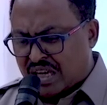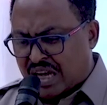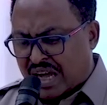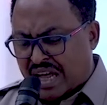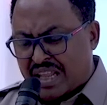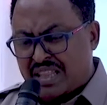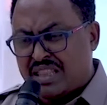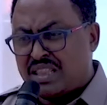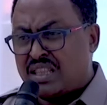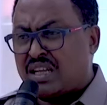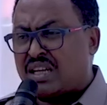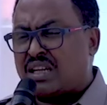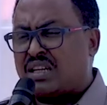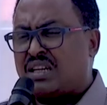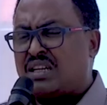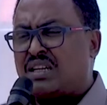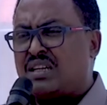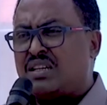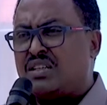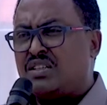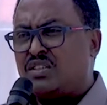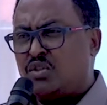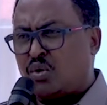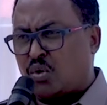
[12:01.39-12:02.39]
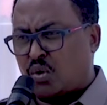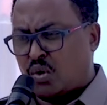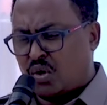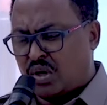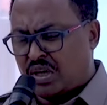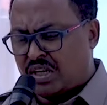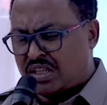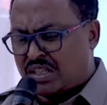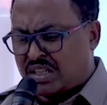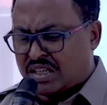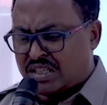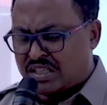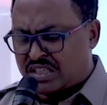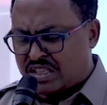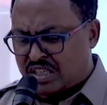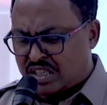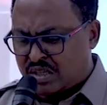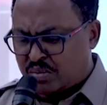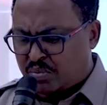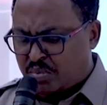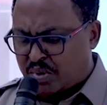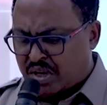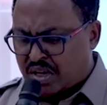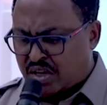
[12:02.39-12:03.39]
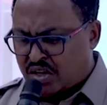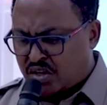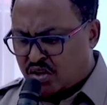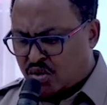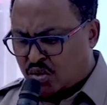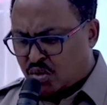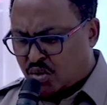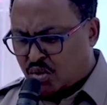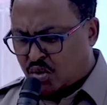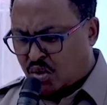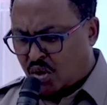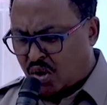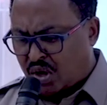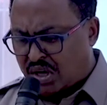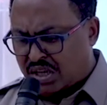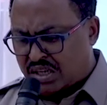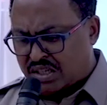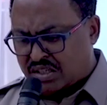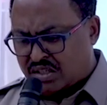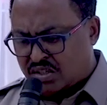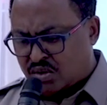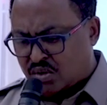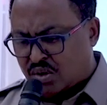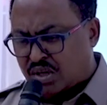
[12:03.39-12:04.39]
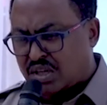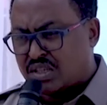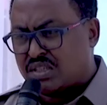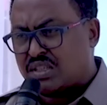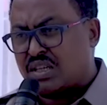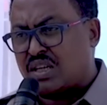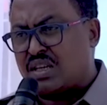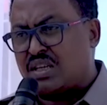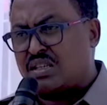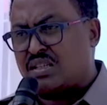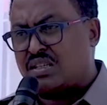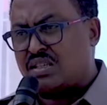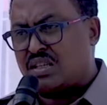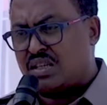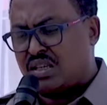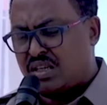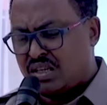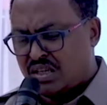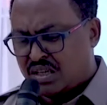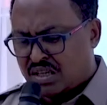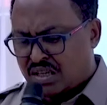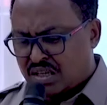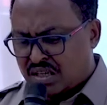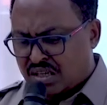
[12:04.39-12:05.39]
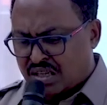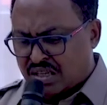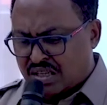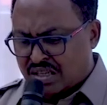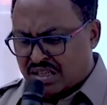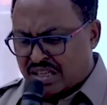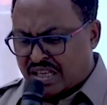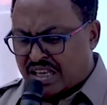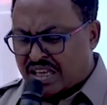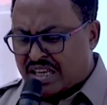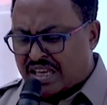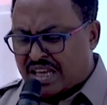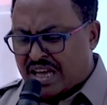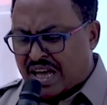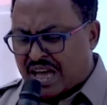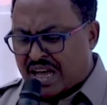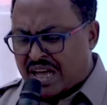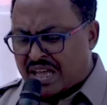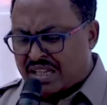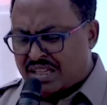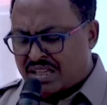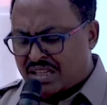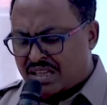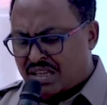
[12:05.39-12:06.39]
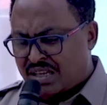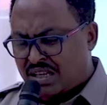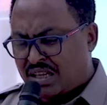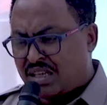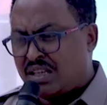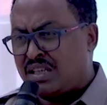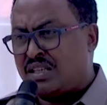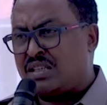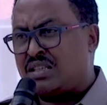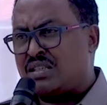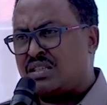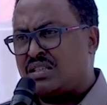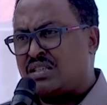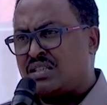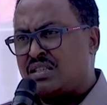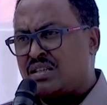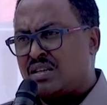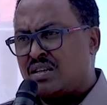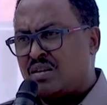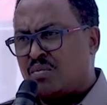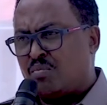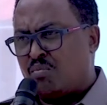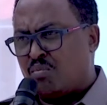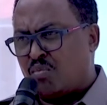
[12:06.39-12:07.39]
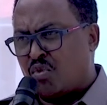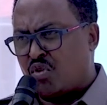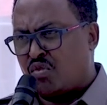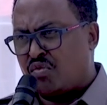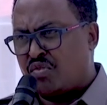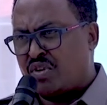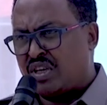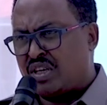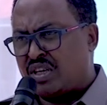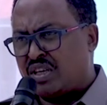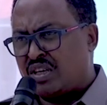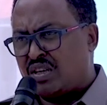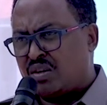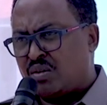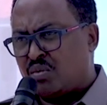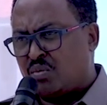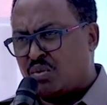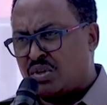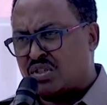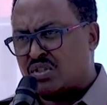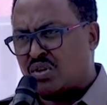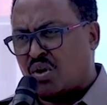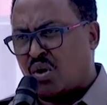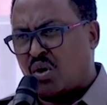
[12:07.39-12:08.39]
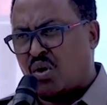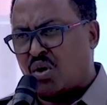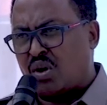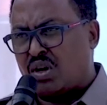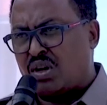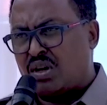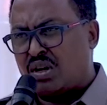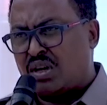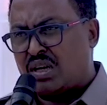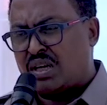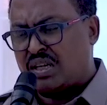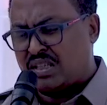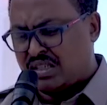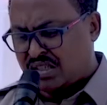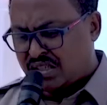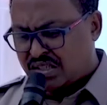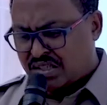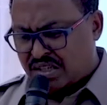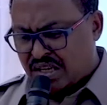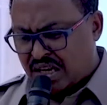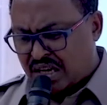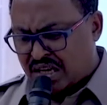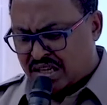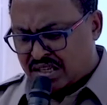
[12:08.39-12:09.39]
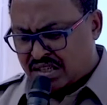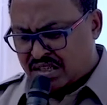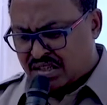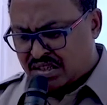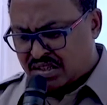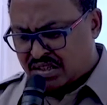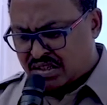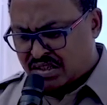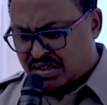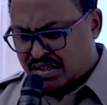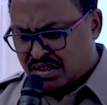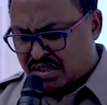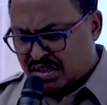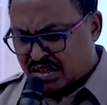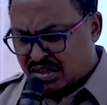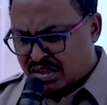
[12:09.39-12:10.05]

under your leadership and your colleagues, Your Excellency, IGAD is moving with all its challenges.